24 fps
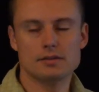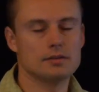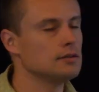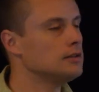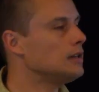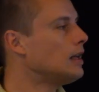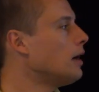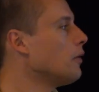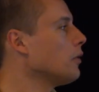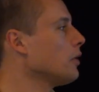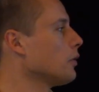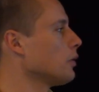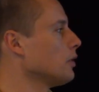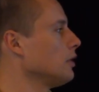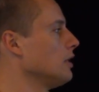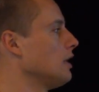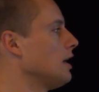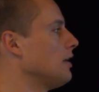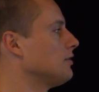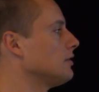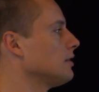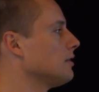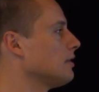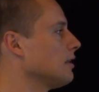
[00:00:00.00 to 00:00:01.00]
So now we really
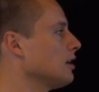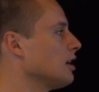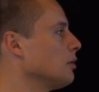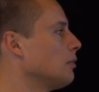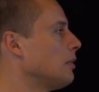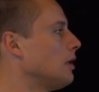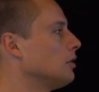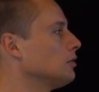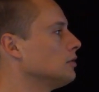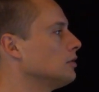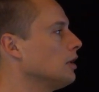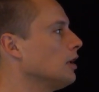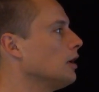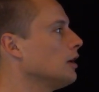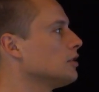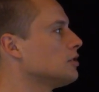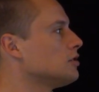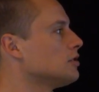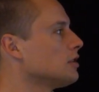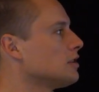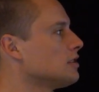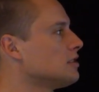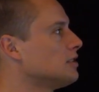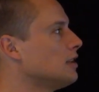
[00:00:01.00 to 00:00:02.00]
have to think about
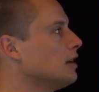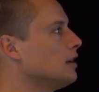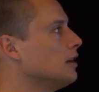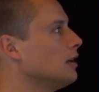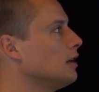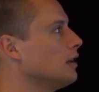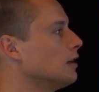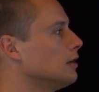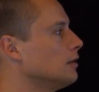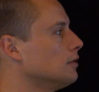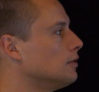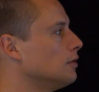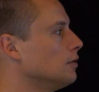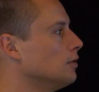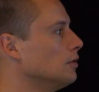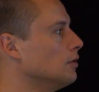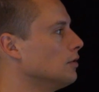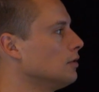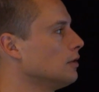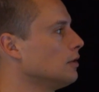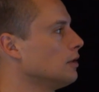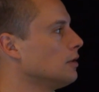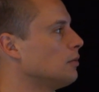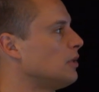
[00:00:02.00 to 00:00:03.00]
touch extending
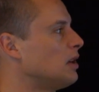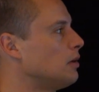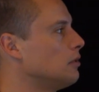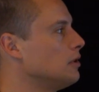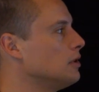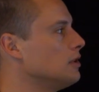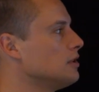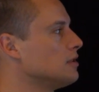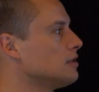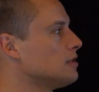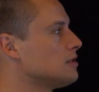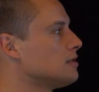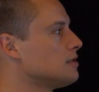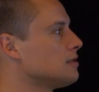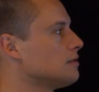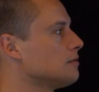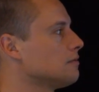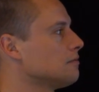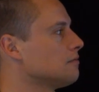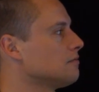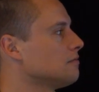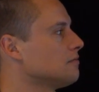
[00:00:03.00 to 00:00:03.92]
into, maybe this